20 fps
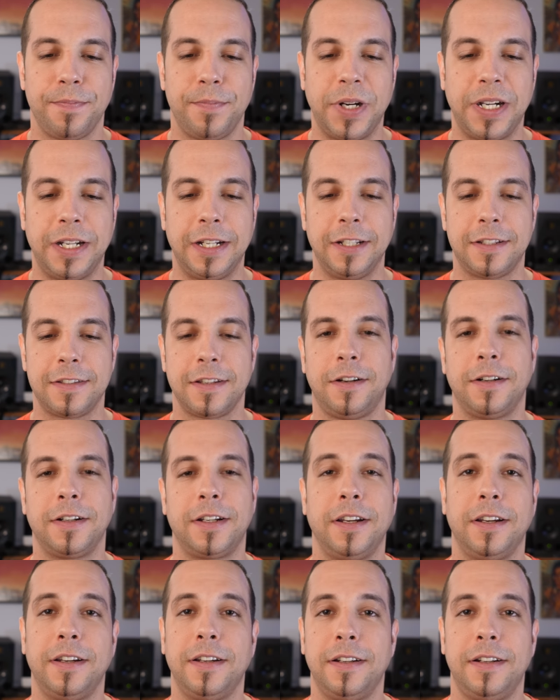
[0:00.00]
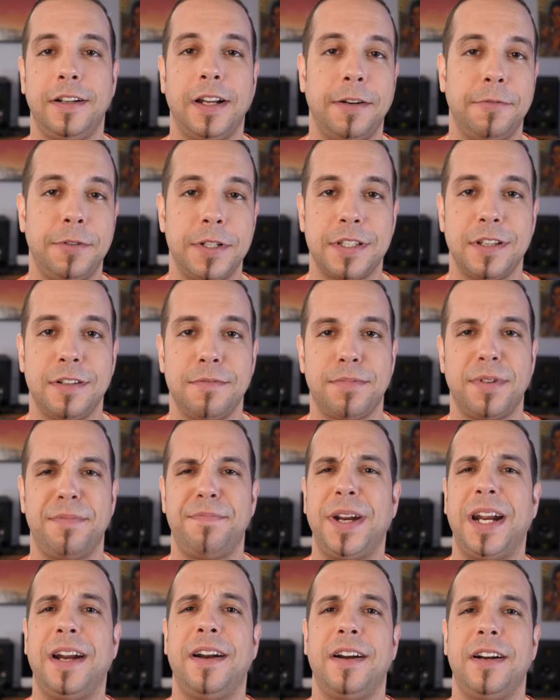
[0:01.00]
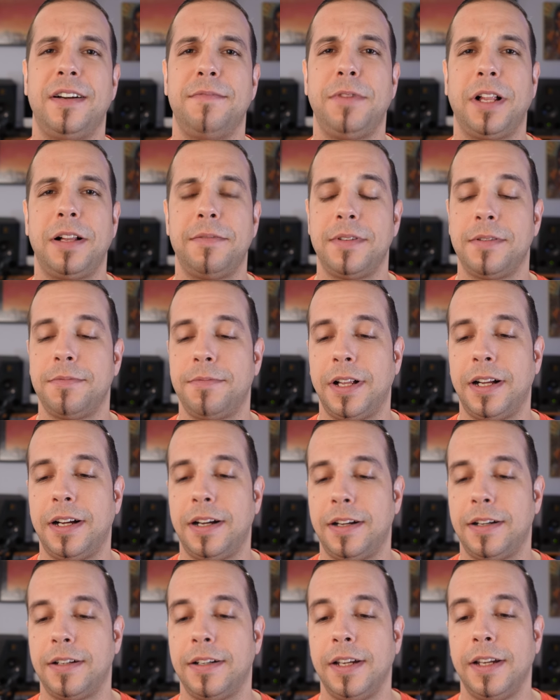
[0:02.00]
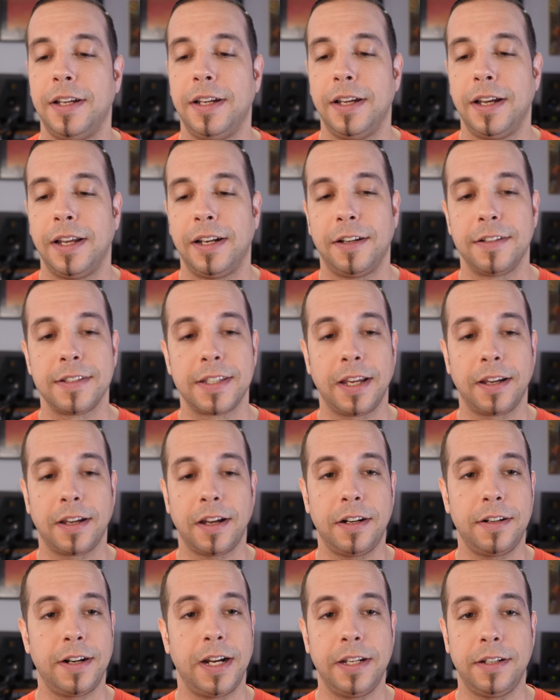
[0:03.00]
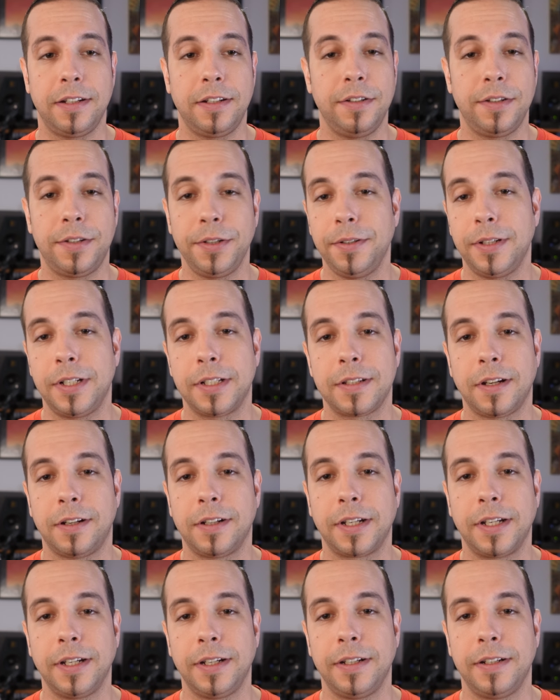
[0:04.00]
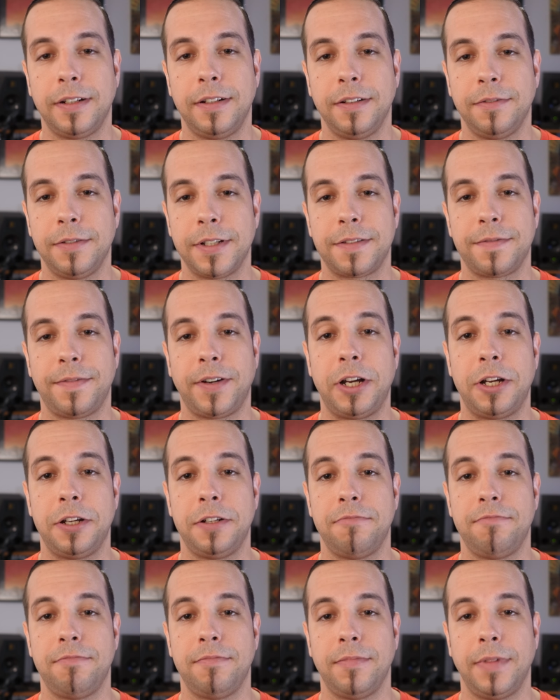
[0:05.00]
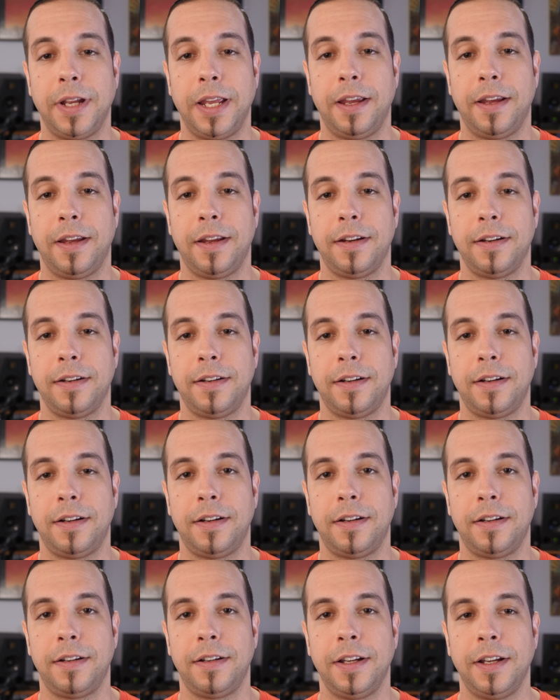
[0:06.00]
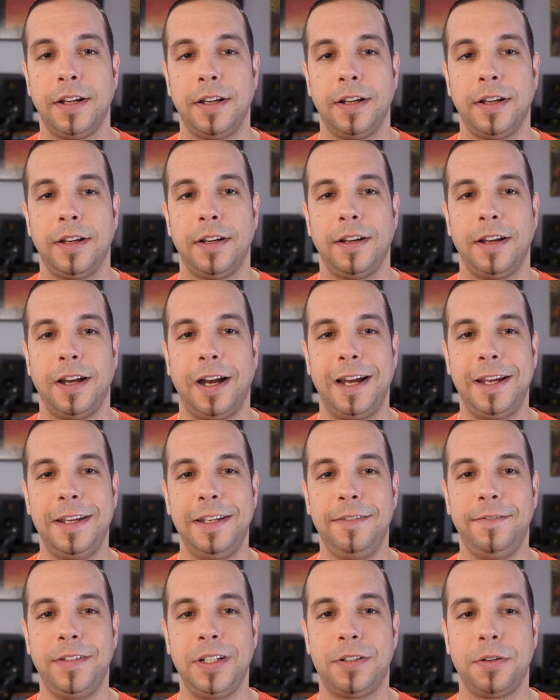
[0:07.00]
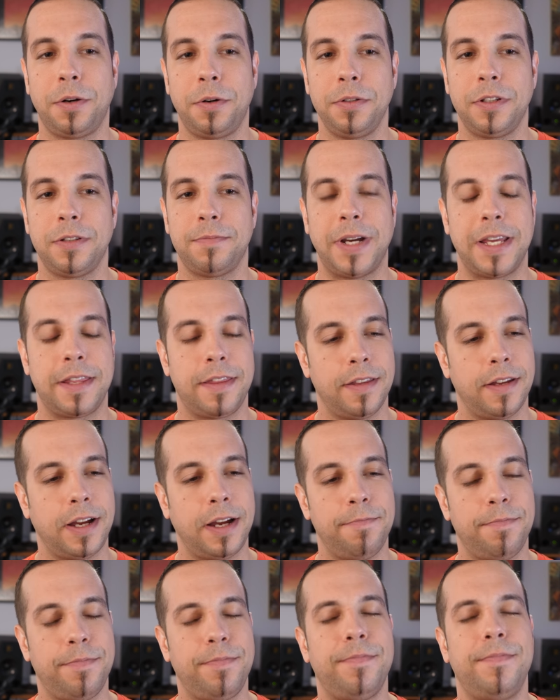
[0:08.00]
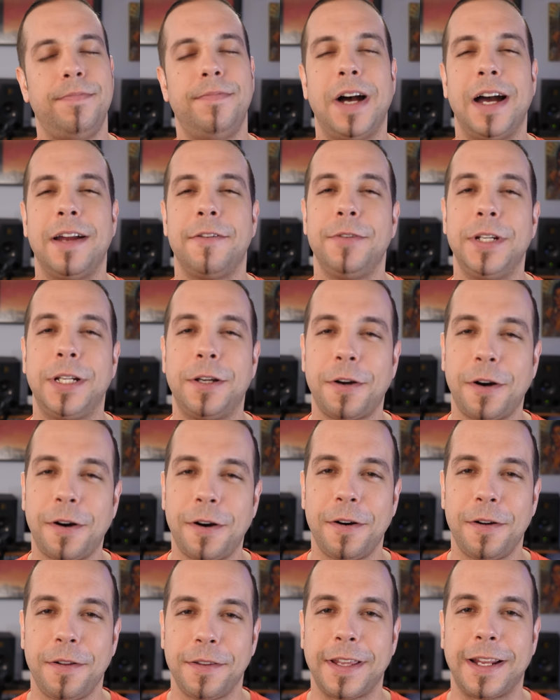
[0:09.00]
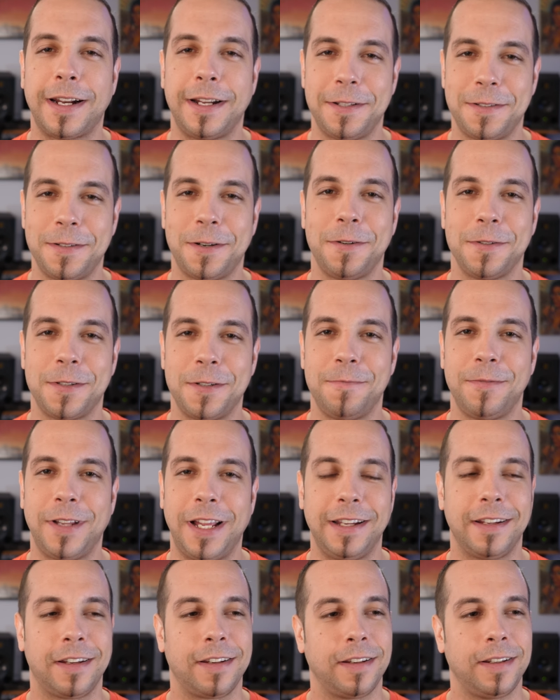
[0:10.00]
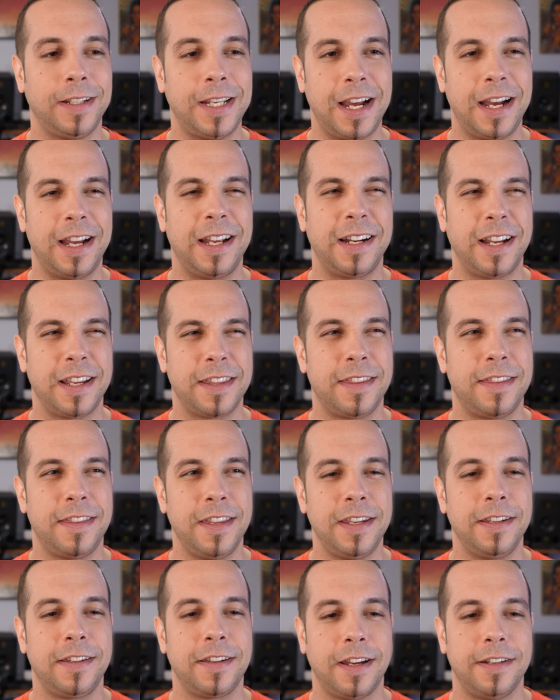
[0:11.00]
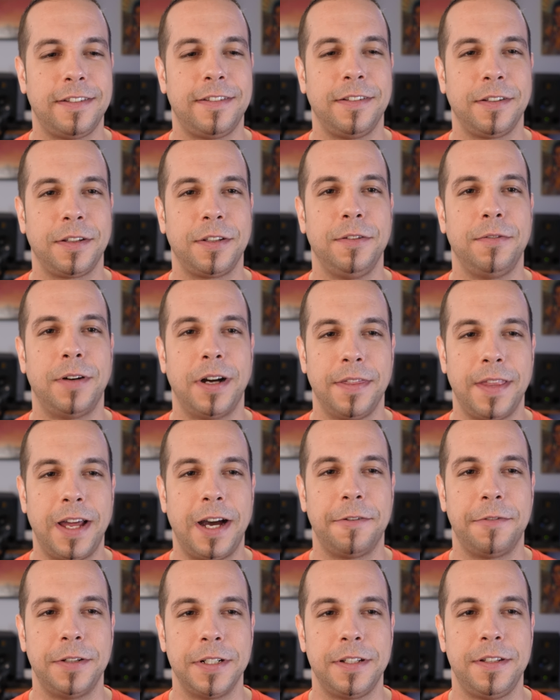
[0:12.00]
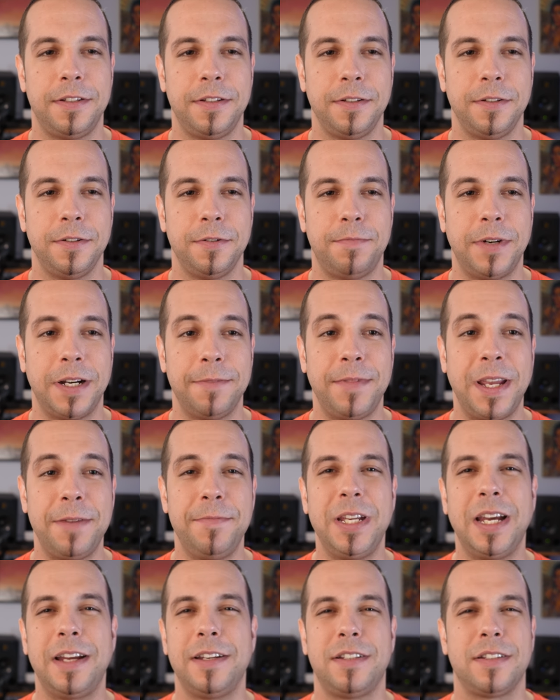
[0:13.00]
but it's all good, I wasn't prepared, blah, blah, blah. And I was like, all right, dude, it's all good, it was fun. And I even told him, I recall that I told him like, yeah, and I think I took you on that one too. But maybe I